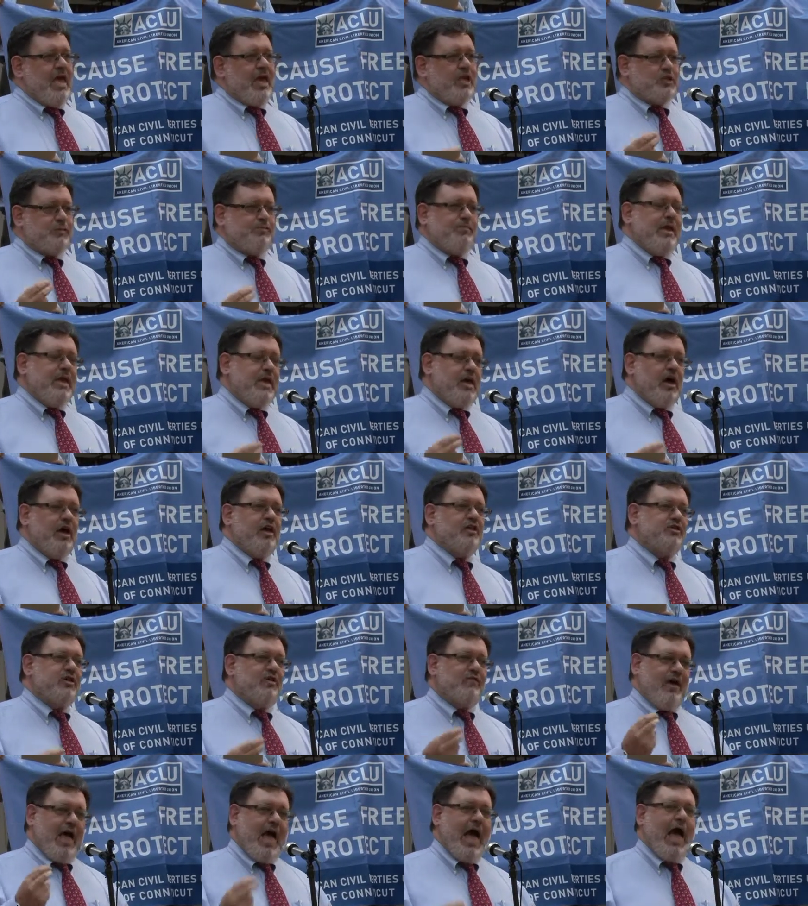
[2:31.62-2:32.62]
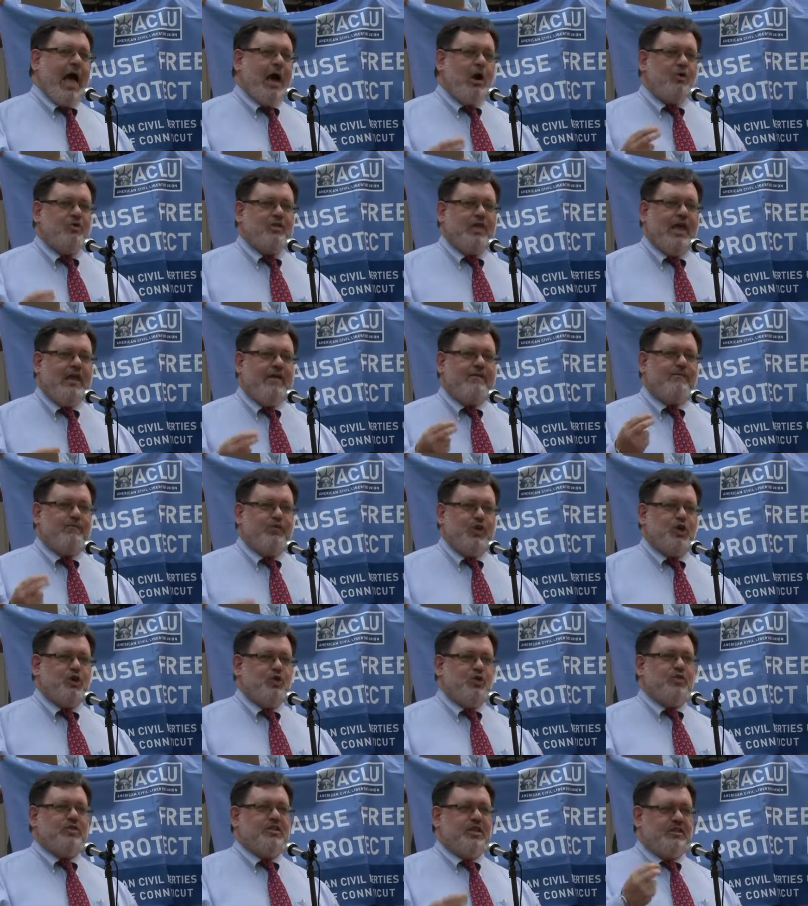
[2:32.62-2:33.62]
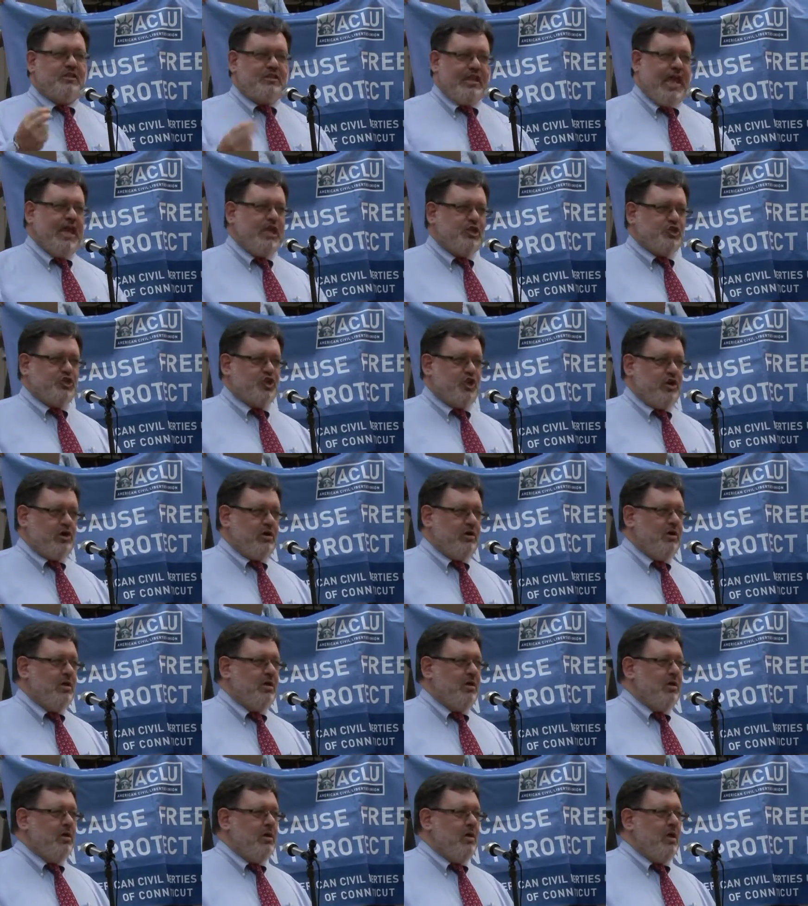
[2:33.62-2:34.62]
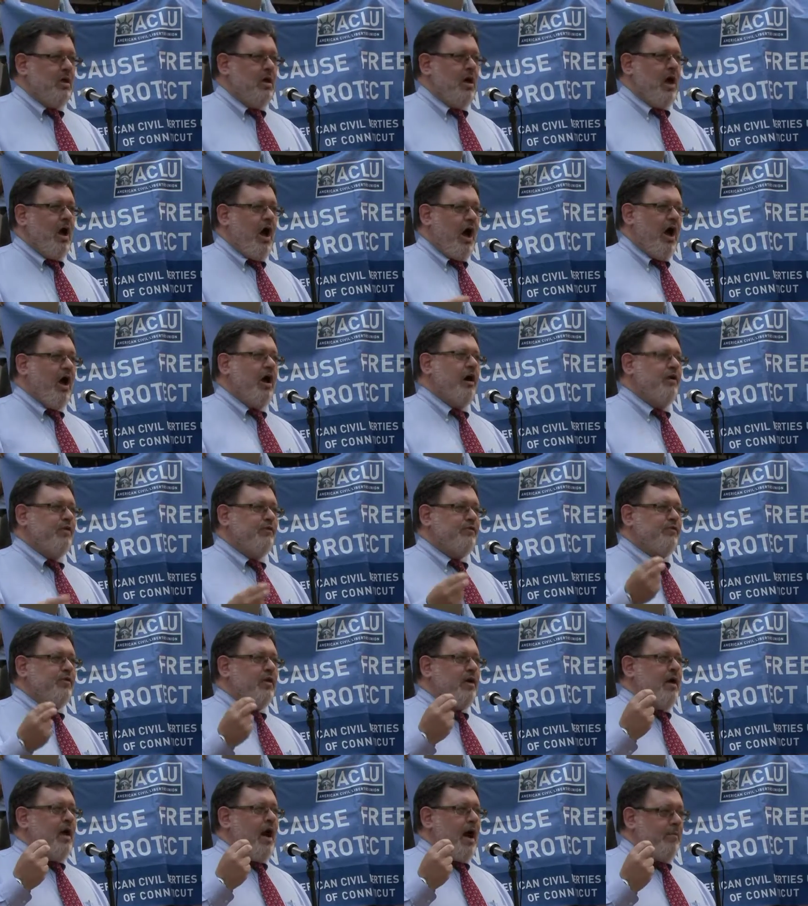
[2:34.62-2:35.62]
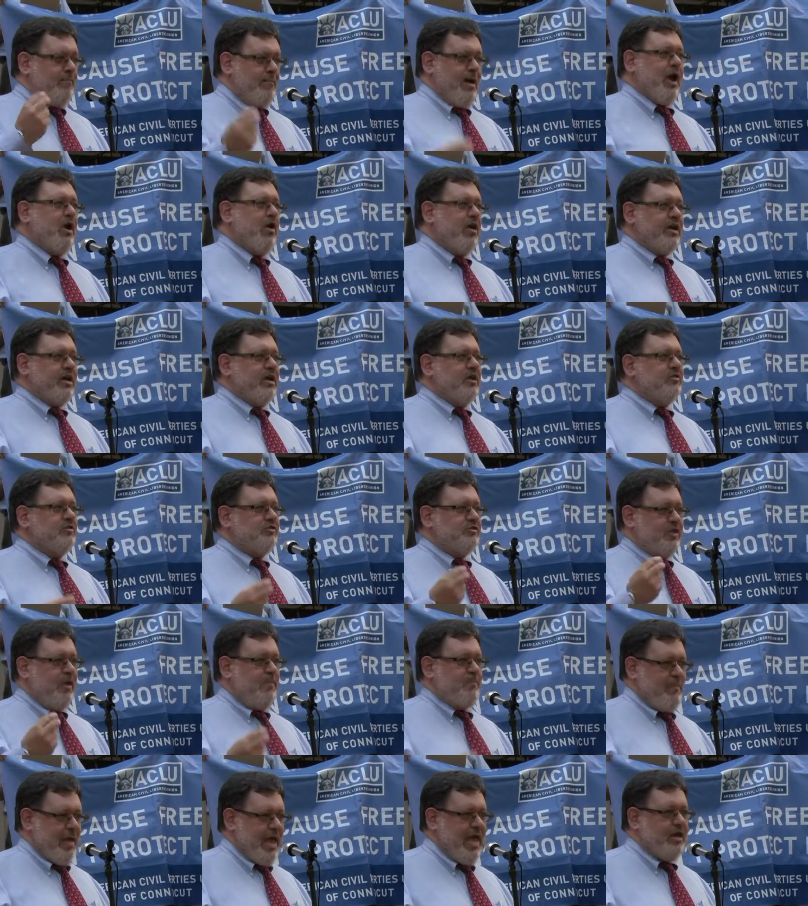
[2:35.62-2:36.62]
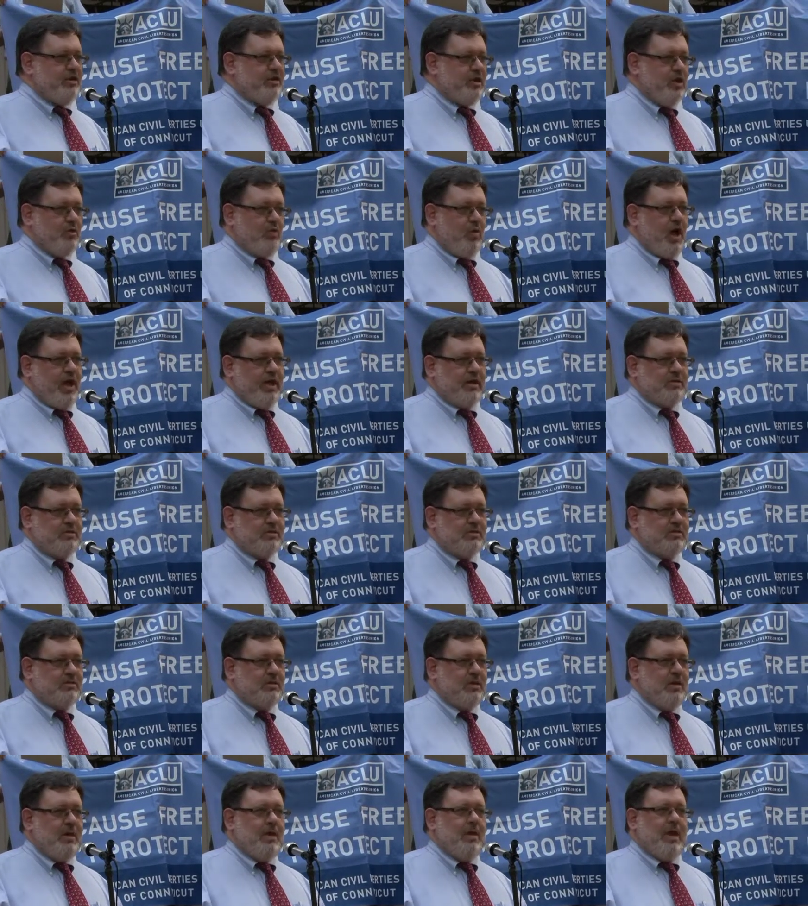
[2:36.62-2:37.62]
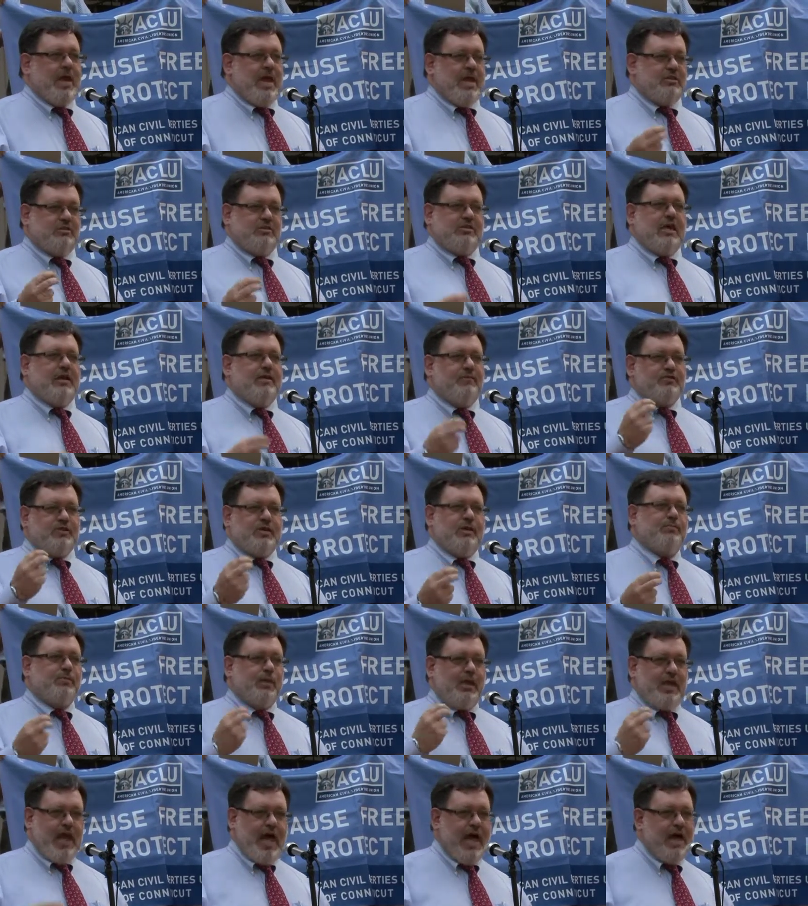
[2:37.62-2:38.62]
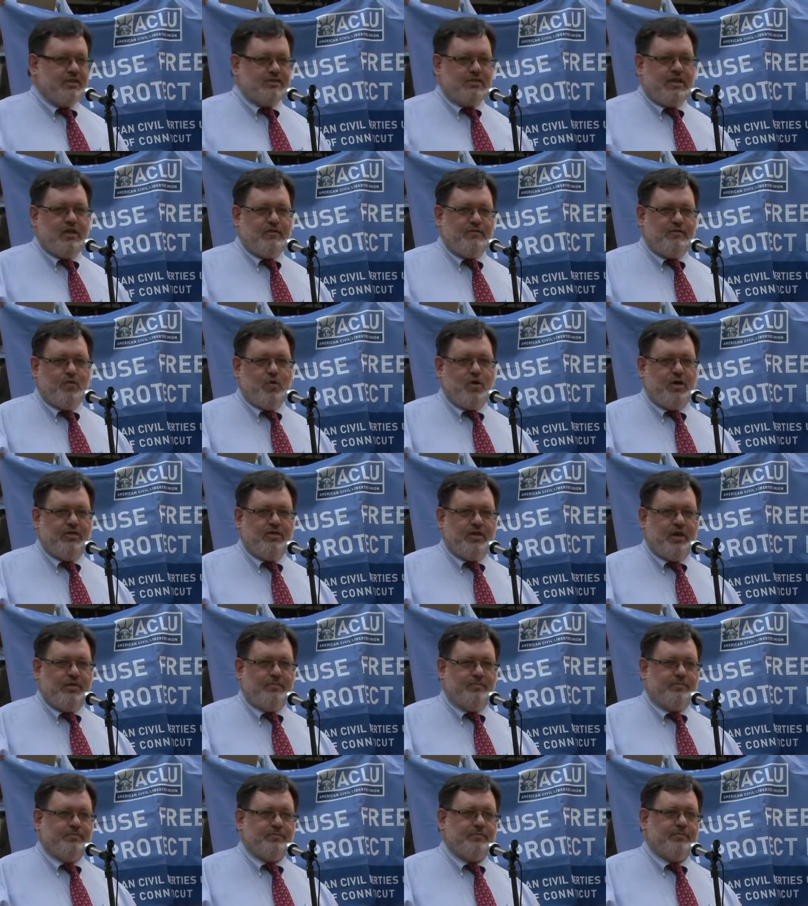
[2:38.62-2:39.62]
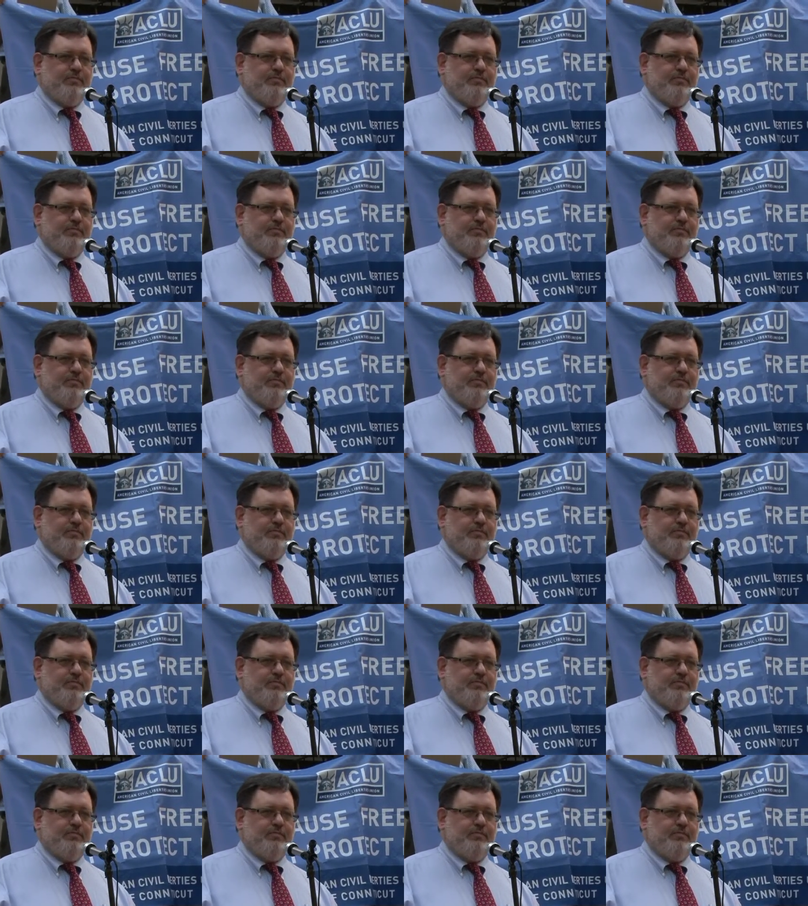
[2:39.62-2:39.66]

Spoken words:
It's because of how they view the danger of Americans demanding rights instead of simply asking for them.